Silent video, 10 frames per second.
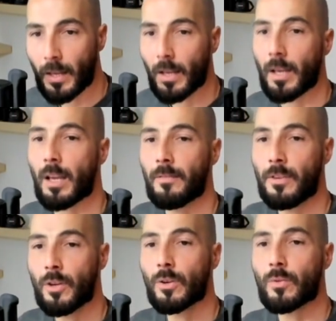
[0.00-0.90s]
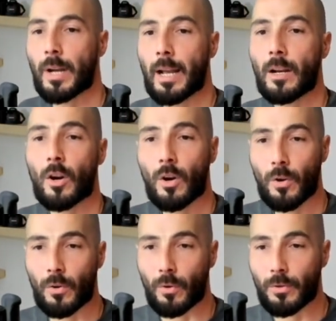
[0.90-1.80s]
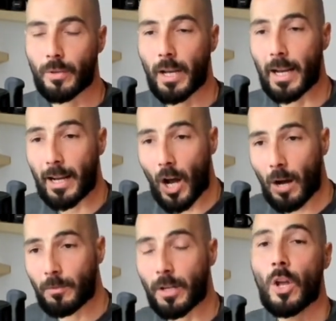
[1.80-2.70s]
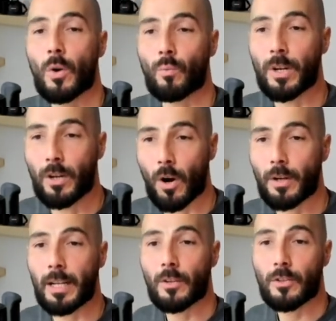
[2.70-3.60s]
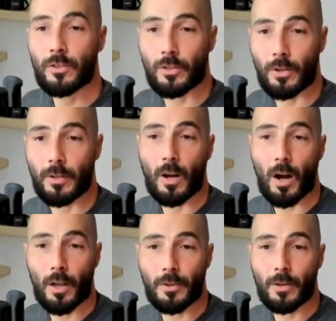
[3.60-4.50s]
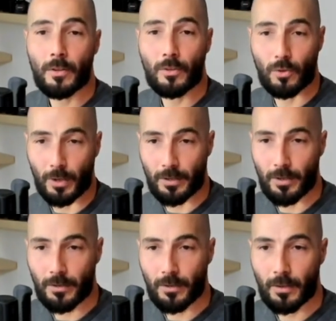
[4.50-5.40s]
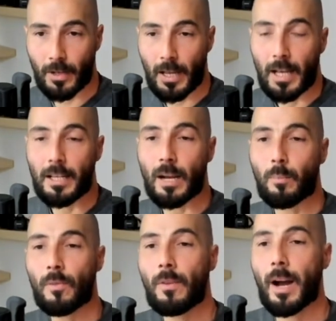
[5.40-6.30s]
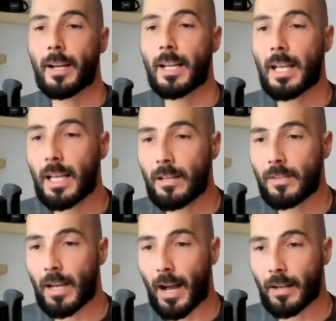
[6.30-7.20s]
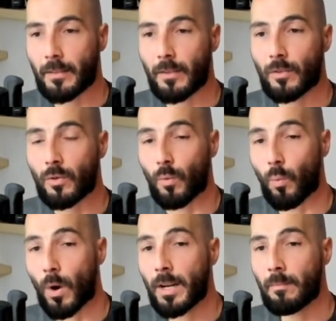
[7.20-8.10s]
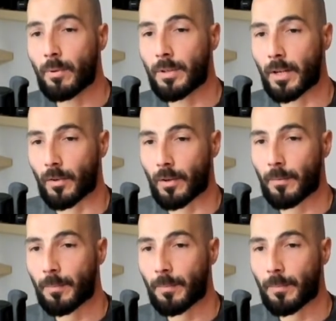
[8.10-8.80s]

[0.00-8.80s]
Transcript: If you create hurdles and objects regarding certain other choices, yet provide easy access to one in particular,